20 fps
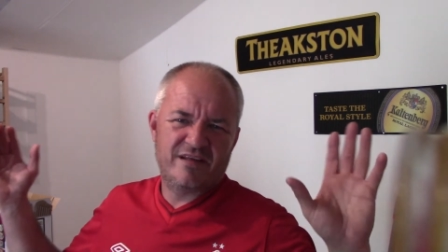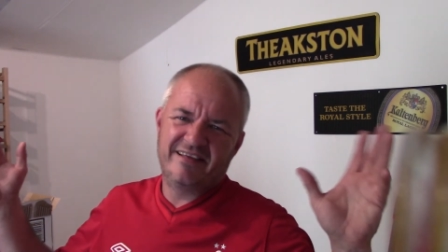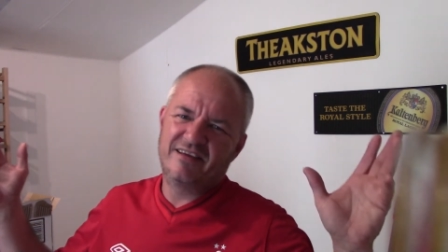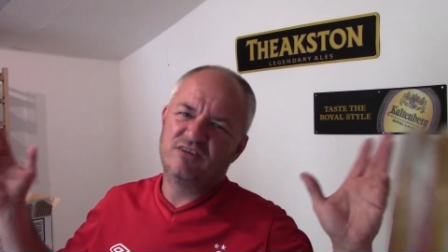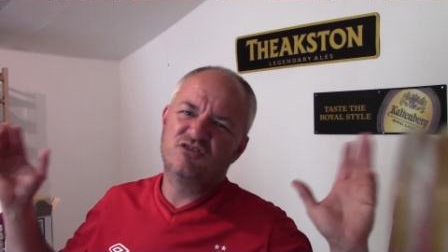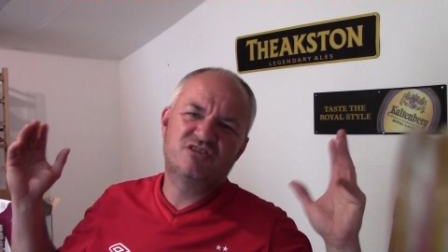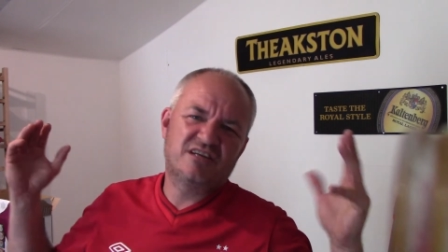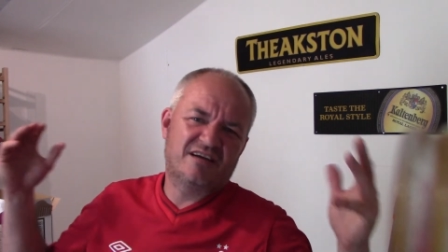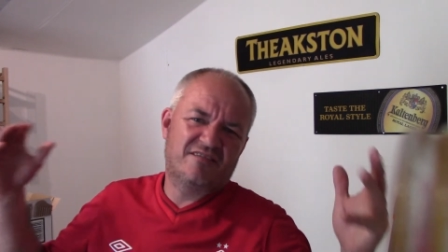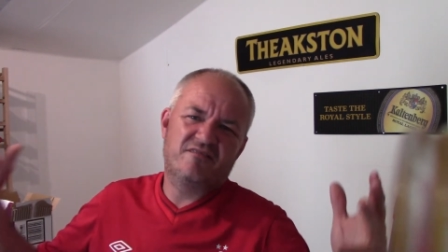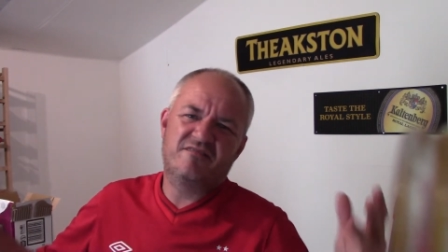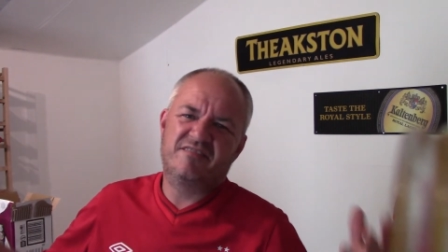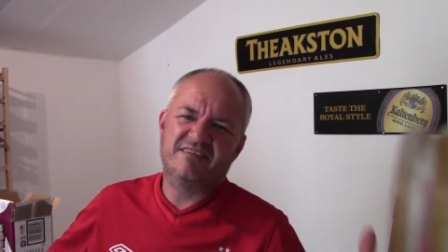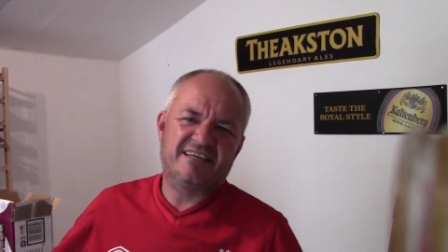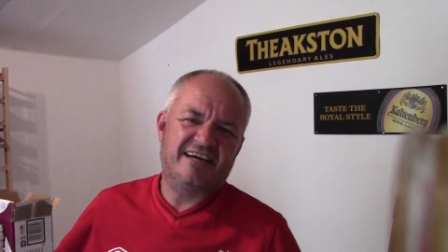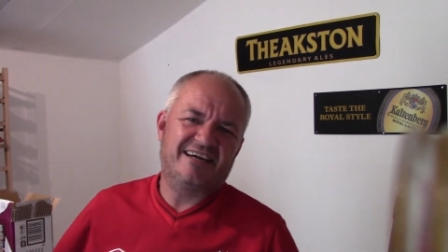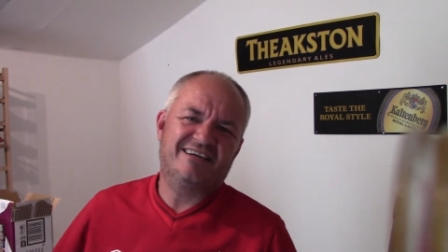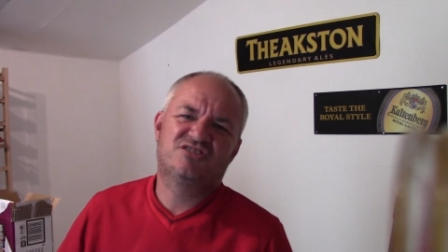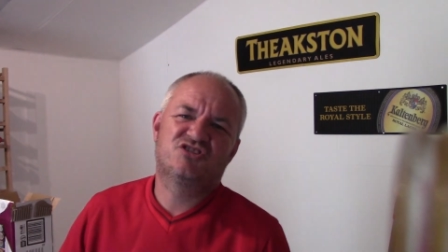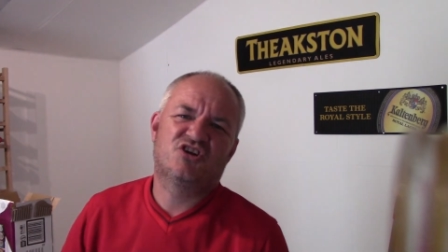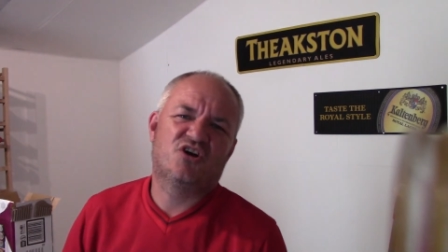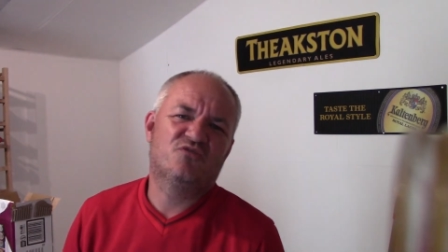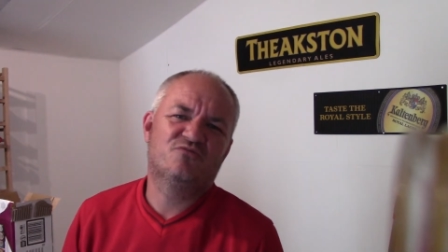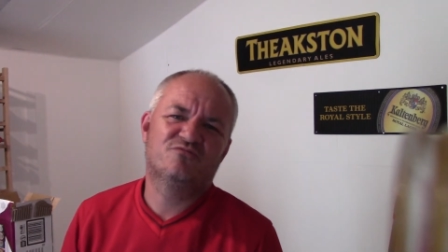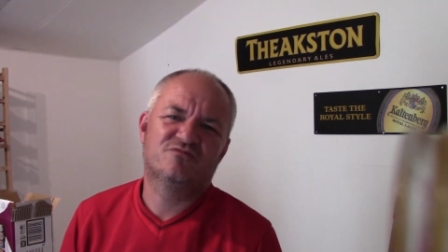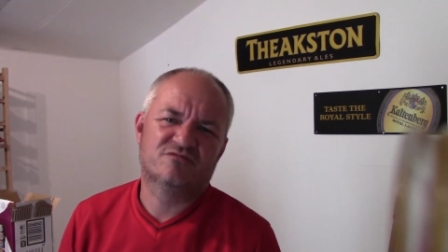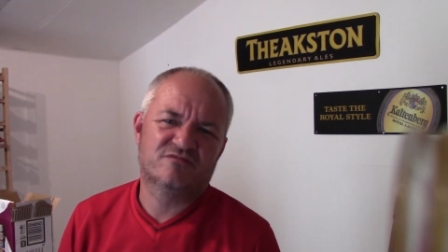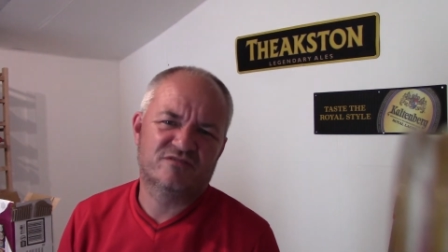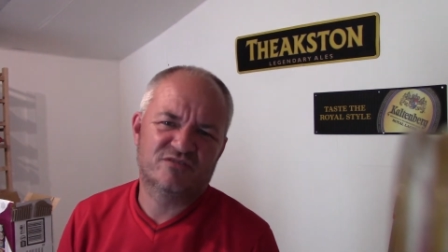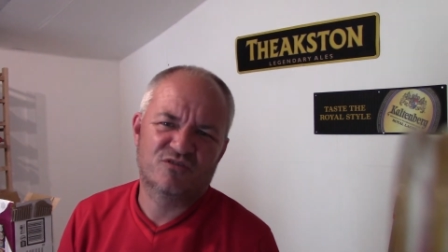They used to have it for
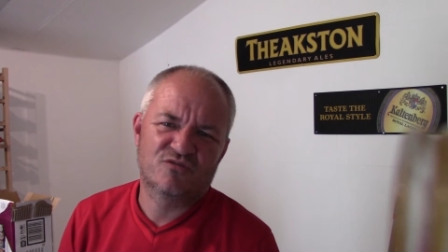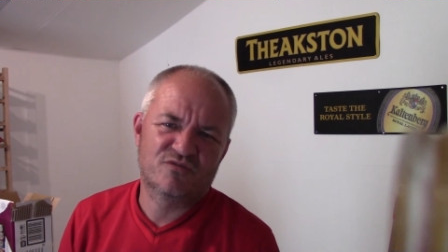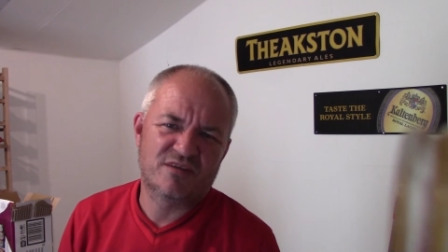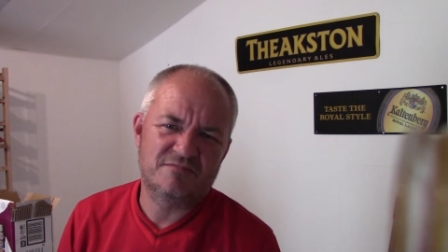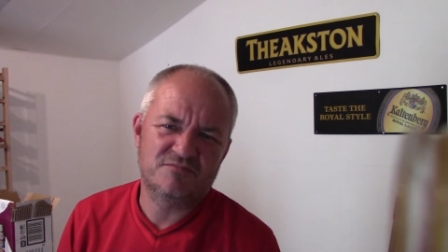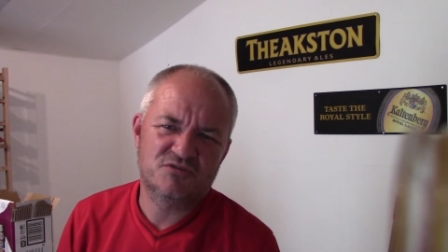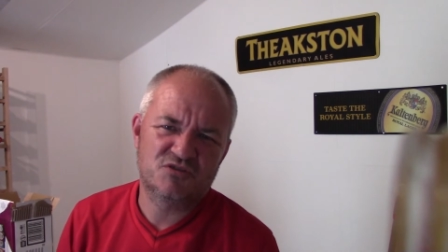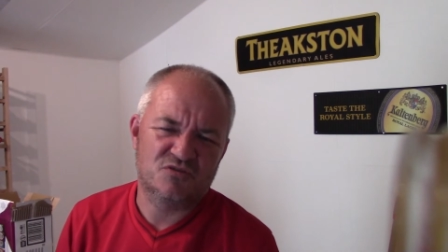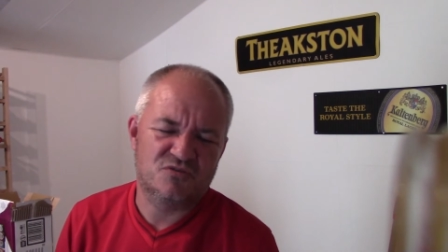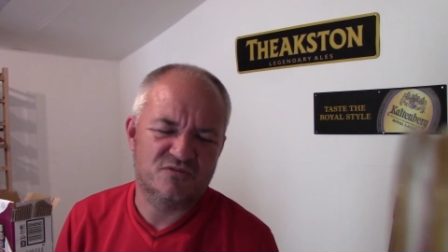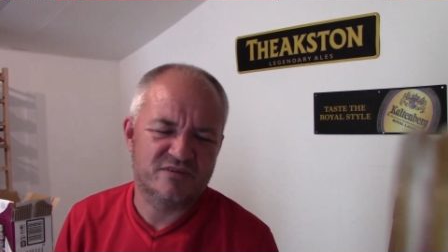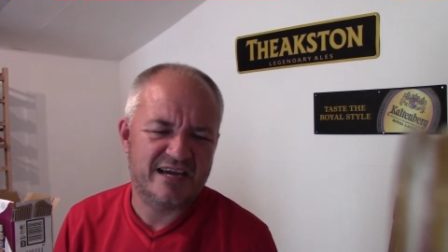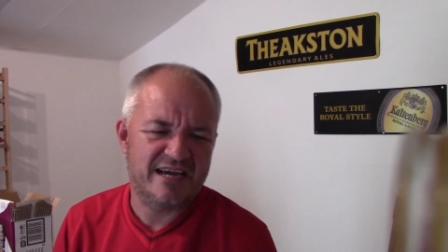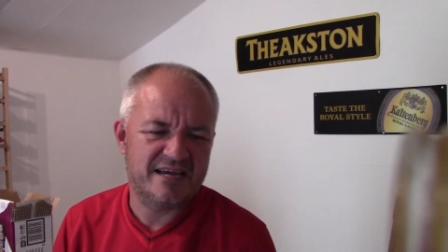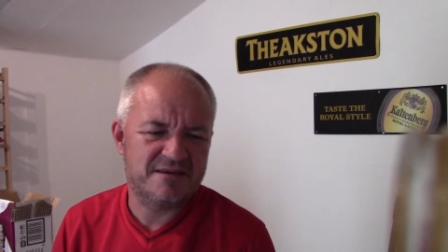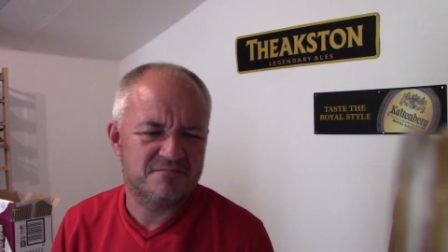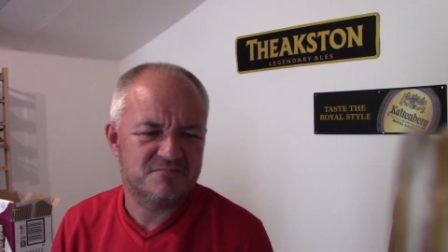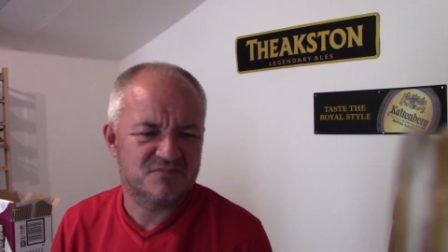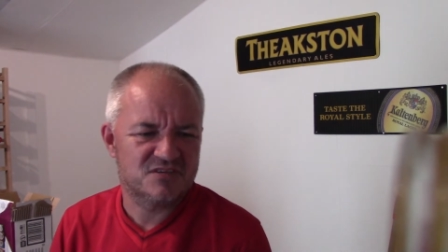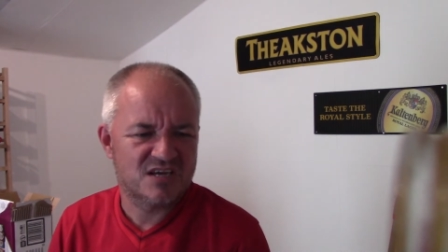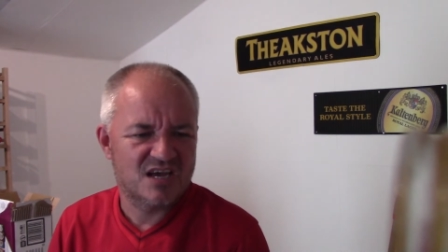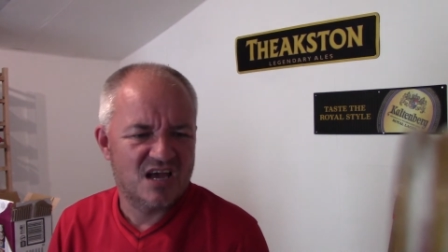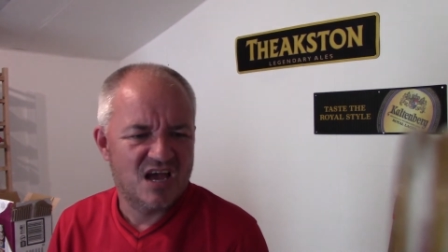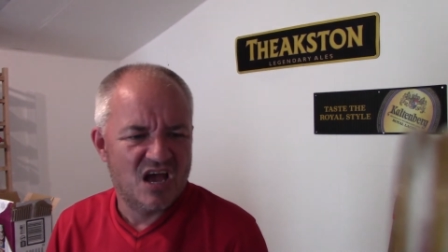Daytona and all them sort of games.